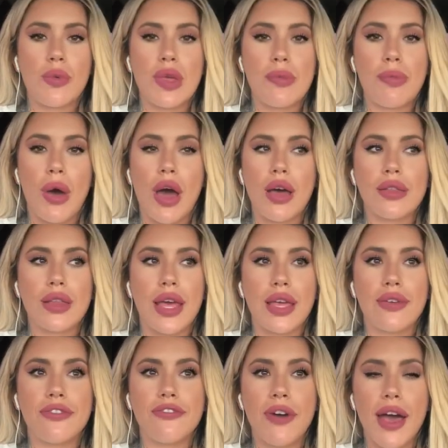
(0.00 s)
We bought
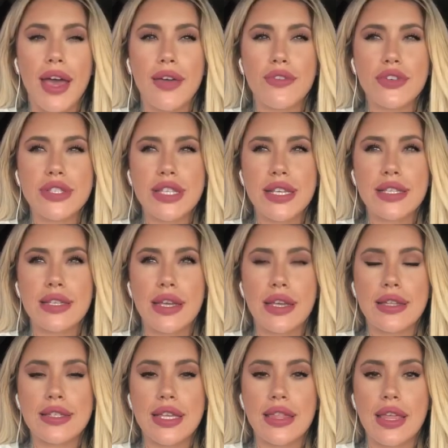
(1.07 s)
like 5 or 6
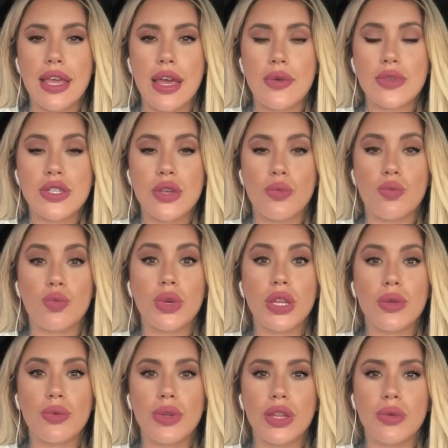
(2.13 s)
tickets, I think. I was so
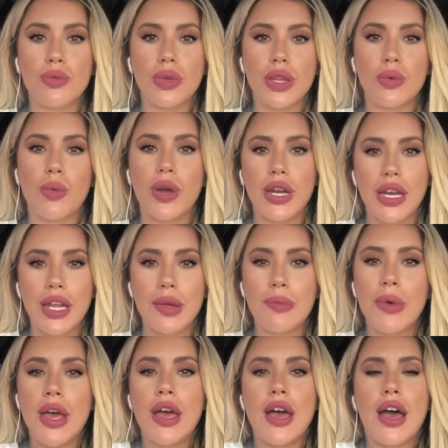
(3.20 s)
really wanted
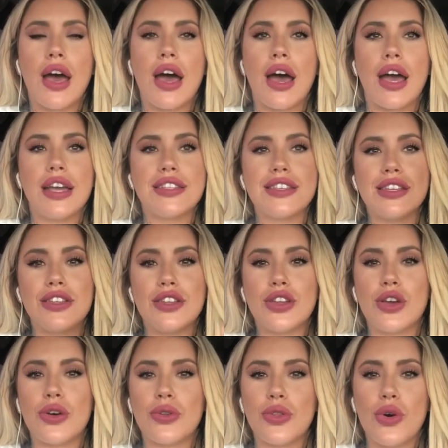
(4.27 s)
him. I did,
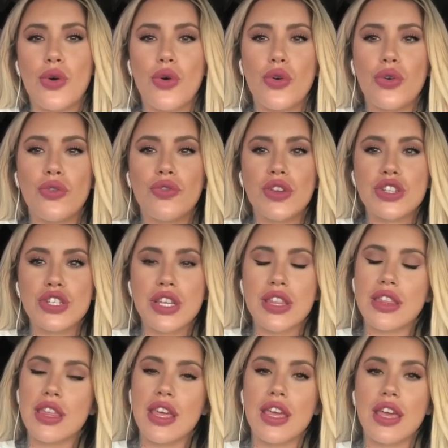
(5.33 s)
the whole
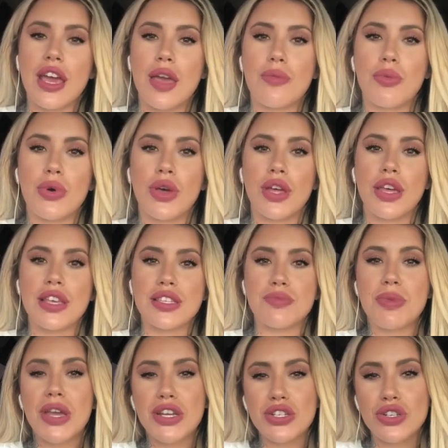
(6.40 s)
vision thing. I put his
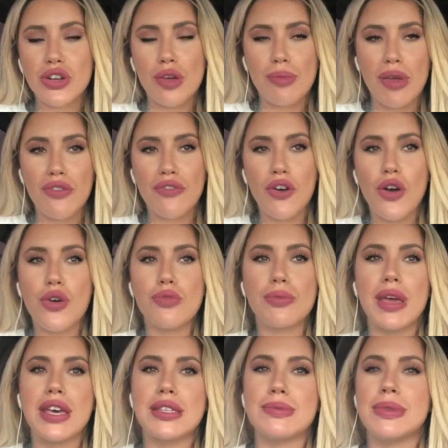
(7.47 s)
picture on my phone.
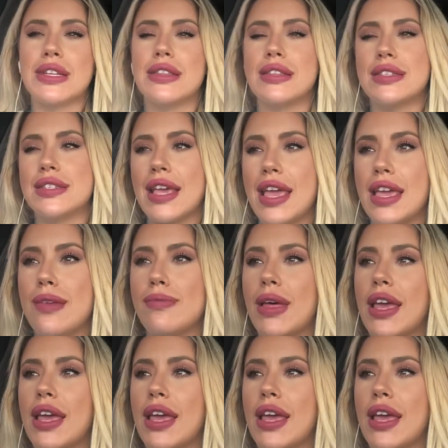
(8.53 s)
My husband did the same.